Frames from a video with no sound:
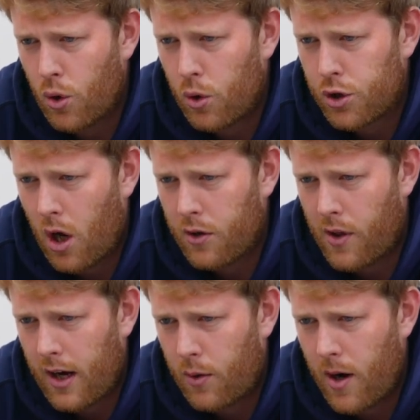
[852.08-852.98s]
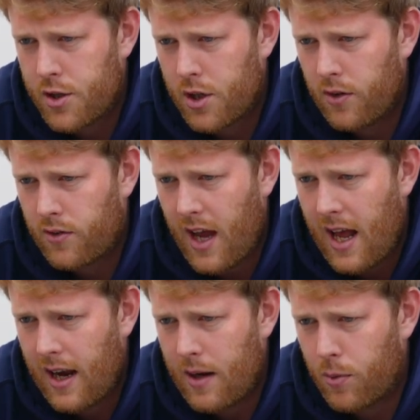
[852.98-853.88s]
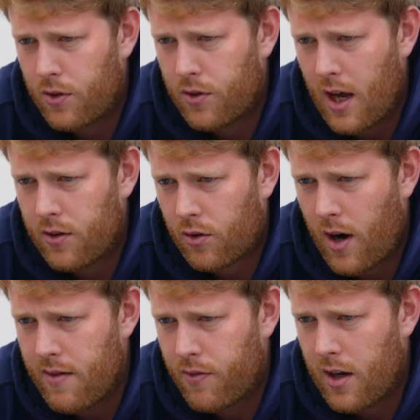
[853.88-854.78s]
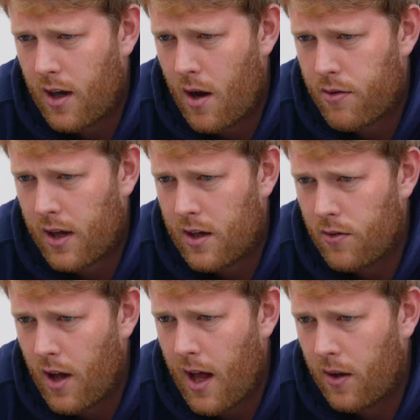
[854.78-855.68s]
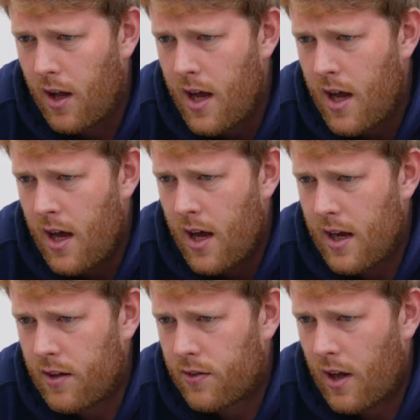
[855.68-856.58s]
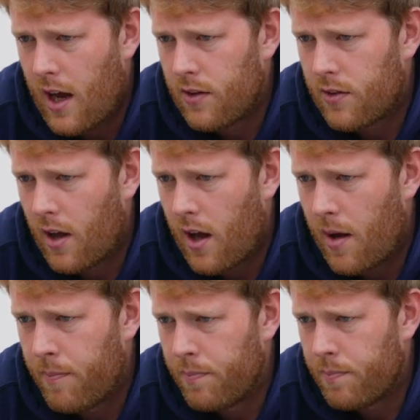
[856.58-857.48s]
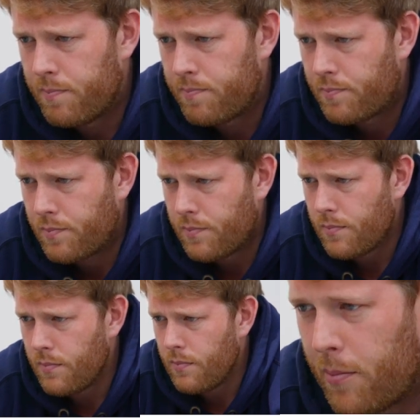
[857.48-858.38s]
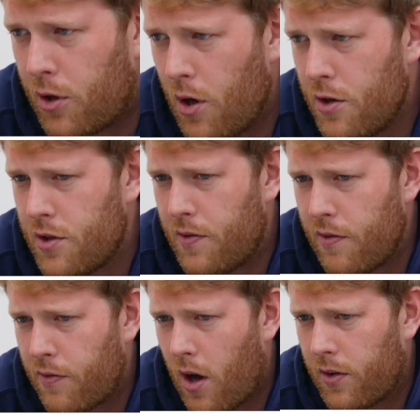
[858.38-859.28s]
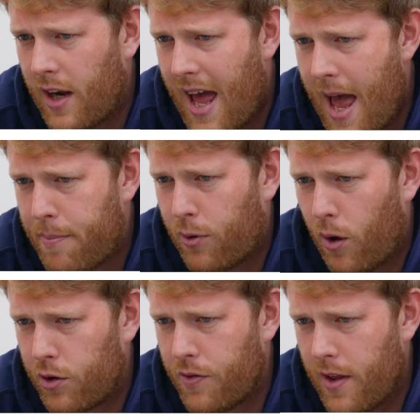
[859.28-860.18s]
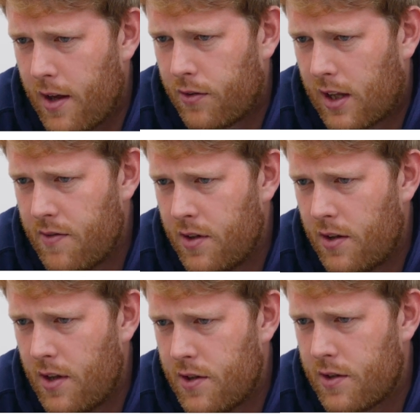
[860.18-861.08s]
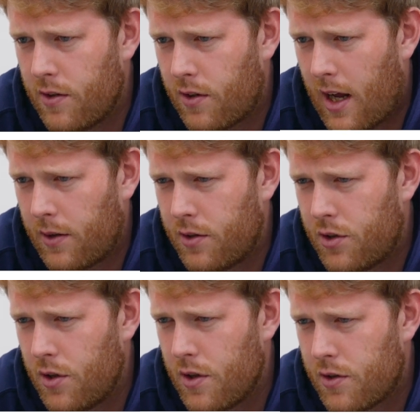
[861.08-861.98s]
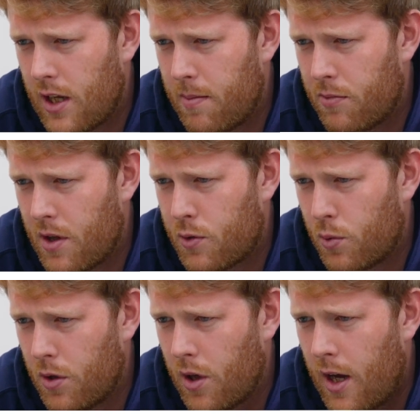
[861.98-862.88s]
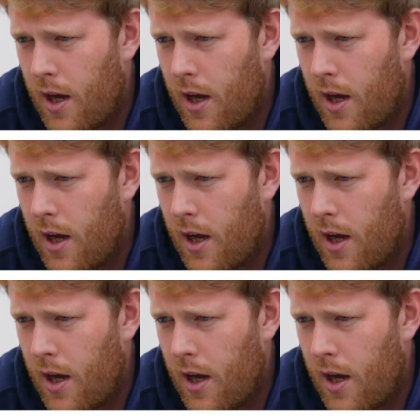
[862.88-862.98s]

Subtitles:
George asked that question. Dale Edwards says, great video. Thank you, Dale. He says, I'm curious if you filed an Airprox for this. Given the distance and altitude, it seems this would